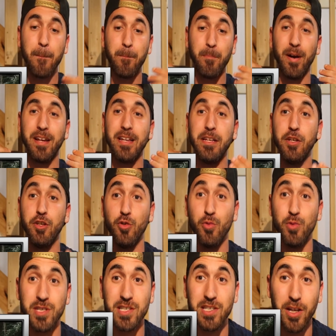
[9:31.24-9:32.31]
But he
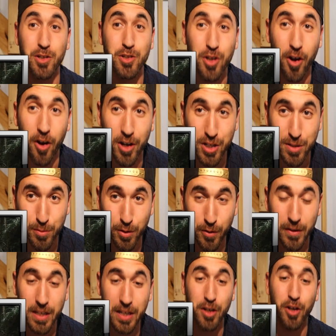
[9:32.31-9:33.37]
uses a charge move.
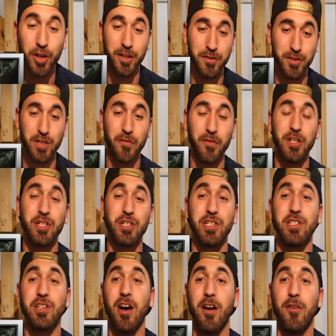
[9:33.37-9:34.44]
He could have just finished
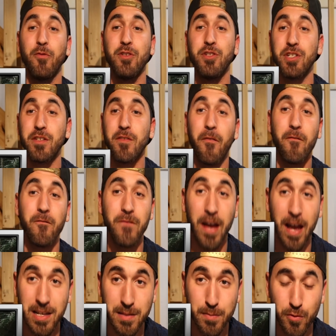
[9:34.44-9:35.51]
us off with just
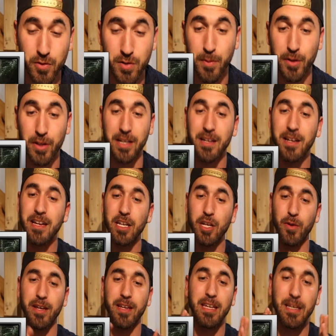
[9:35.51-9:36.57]
fast moves. But we're like, you
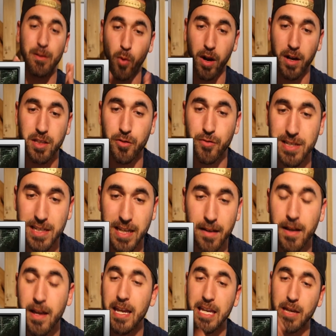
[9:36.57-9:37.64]
know what? He wanted to risk it.
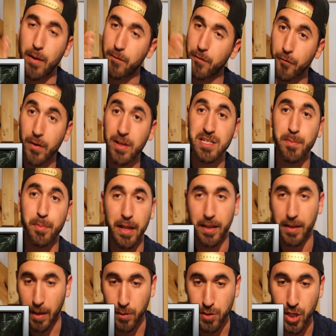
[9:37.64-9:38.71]
He went for Frenzy
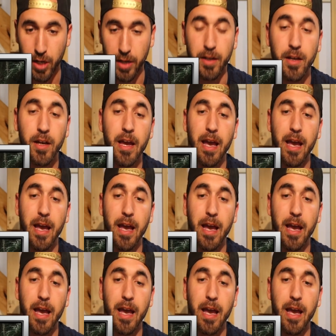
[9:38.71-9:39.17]
Plant. That was good.